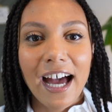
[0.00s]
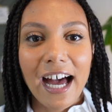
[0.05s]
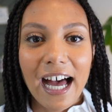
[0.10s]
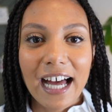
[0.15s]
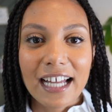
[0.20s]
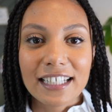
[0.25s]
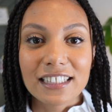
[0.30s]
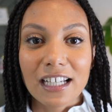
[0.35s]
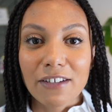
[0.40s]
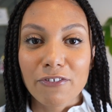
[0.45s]

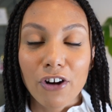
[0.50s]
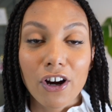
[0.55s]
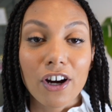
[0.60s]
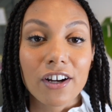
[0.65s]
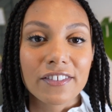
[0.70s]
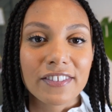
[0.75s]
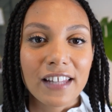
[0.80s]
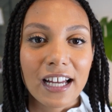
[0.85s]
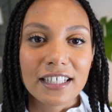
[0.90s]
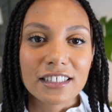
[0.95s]
and I've
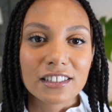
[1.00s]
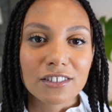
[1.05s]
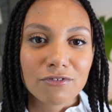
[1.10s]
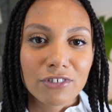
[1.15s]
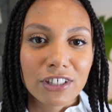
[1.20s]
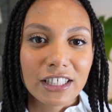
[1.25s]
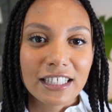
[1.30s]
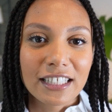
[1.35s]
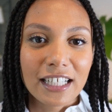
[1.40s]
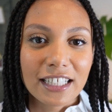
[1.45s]
heard that is a
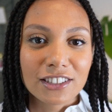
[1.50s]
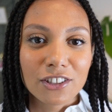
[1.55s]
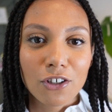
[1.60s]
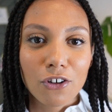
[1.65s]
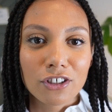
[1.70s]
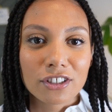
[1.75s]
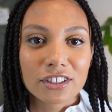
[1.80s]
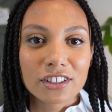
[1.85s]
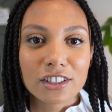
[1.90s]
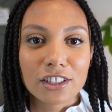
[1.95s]
really nice
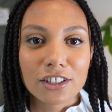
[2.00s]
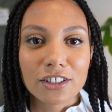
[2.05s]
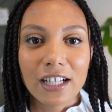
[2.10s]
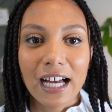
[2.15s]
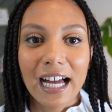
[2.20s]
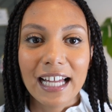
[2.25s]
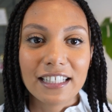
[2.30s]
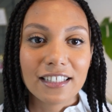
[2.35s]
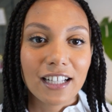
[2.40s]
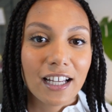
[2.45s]
hostel
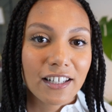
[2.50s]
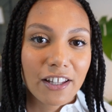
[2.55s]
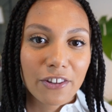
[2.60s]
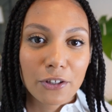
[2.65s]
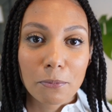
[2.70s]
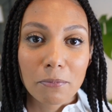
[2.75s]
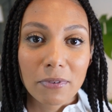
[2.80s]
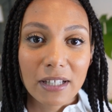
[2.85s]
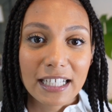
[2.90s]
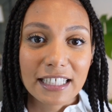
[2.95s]
and
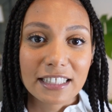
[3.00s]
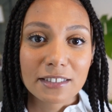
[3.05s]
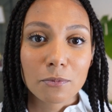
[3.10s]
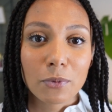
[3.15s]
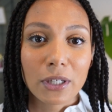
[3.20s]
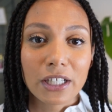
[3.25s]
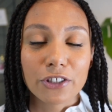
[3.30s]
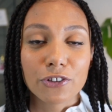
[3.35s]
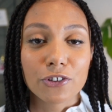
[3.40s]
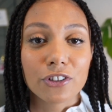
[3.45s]
another place
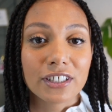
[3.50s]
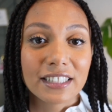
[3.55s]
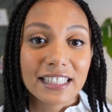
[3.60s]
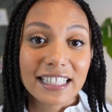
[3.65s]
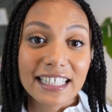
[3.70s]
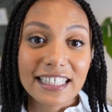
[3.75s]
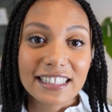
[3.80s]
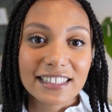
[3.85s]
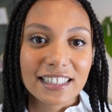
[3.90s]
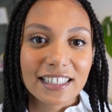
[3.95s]
where you could
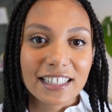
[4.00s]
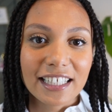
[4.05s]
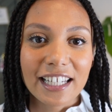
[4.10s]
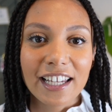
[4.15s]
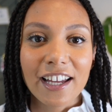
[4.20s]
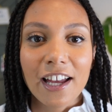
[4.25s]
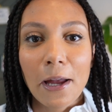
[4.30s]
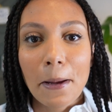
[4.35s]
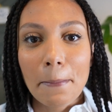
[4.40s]
easily